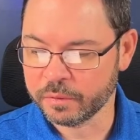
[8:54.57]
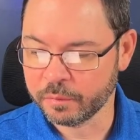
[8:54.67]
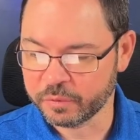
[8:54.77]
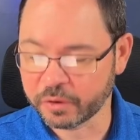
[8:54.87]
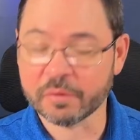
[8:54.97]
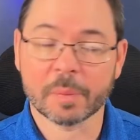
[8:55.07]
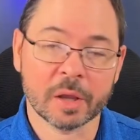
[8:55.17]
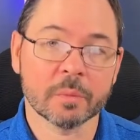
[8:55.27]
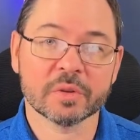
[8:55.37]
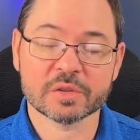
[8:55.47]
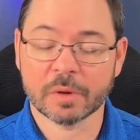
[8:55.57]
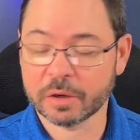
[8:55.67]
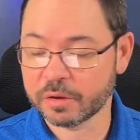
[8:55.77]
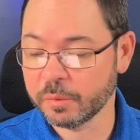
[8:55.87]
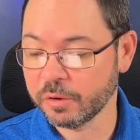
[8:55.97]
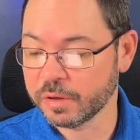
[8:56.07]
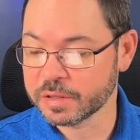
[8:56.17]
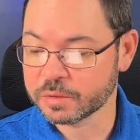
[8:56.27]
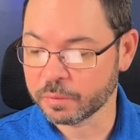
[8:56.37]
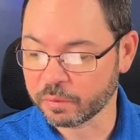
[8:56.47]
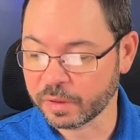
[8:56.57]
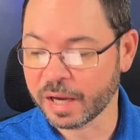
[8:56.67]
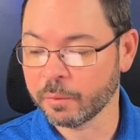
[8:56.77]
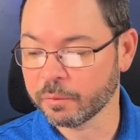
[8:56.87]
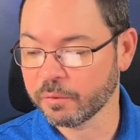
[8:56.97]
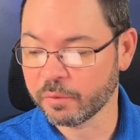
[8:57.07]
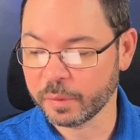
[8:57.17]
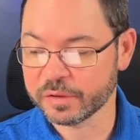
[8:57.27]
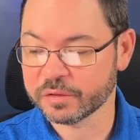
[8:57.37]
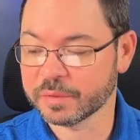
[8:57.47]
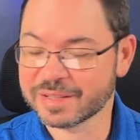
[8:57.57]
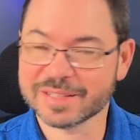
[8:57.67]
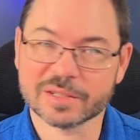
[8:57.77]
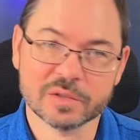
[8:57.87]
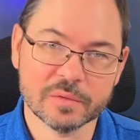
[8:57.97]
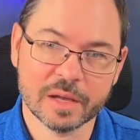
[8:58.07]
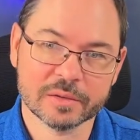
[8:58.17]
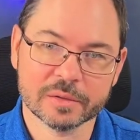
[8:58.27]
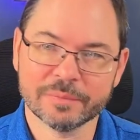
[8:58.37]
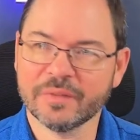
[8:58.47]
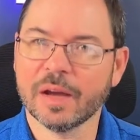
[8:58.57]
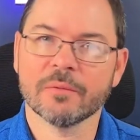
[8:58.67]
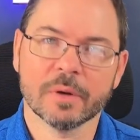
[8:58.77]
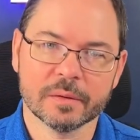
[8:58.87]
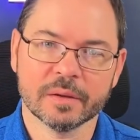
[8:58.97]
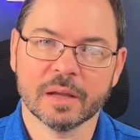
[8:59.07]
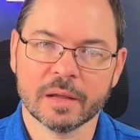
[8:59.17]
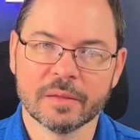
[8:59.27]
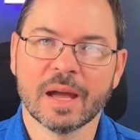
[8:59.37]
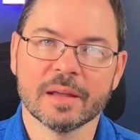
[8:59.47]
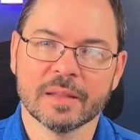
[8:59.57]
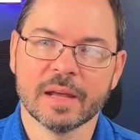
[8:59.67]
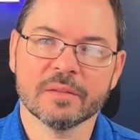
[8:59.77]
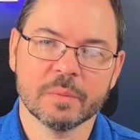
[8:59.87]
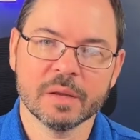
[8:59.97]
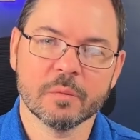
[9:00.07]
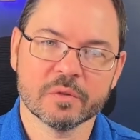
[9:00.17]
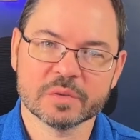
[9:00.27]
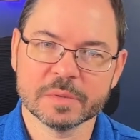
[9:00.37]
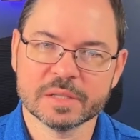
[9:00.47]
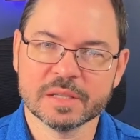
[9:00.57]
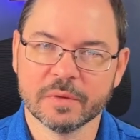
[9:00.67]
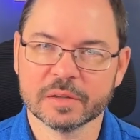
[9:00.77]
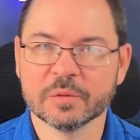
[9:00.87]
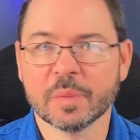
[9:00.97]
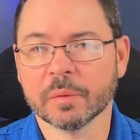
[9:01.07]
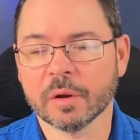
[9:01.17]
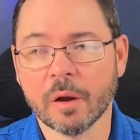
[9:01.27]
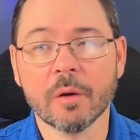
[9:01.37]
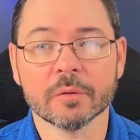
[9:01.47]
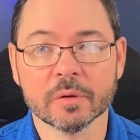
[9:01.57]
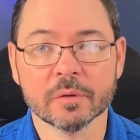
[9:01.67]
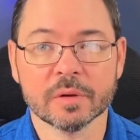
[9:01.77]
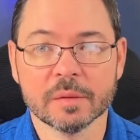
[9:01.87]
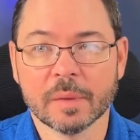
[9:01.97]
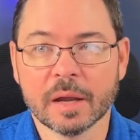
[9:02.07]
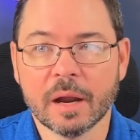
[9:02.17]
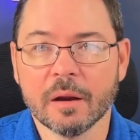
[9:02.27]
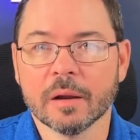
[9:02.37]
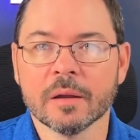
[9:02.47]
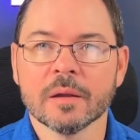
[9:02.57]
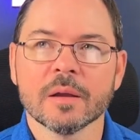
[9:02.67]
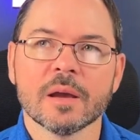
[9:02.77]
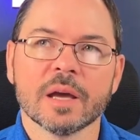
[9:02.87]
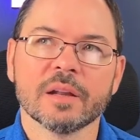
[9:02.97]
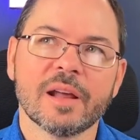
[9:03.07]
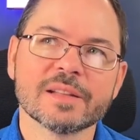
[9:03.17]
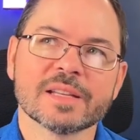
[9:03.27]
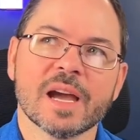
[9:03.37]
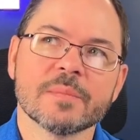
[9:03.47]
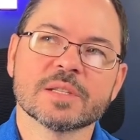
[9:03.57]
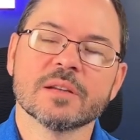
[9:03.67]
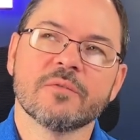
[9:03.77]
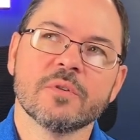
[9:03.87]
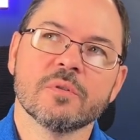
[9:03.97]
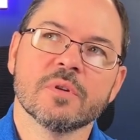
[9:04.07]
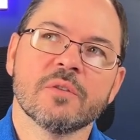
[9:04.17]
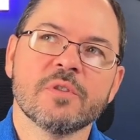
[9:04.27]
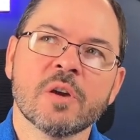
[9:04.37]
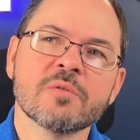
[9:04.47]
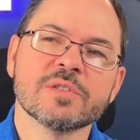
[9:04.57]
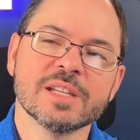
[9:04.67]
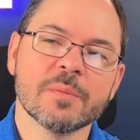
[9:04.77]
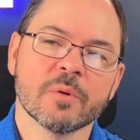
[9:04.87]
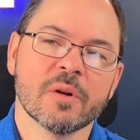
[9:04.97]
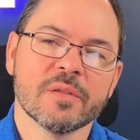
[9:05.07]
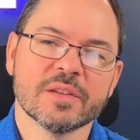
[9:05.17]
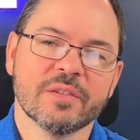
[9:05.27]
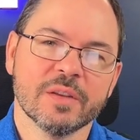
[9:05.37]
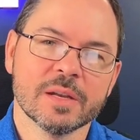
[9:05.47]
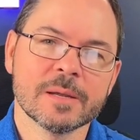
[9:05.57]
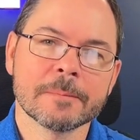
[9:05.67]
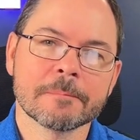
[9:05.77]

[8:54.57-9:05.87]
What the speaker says: serving Pelham and surrounding communities with reliable roof replacements since 2005, right? That is being more specific, so people know, oh, you're in my area. And a lot of times, if you go deeper on the city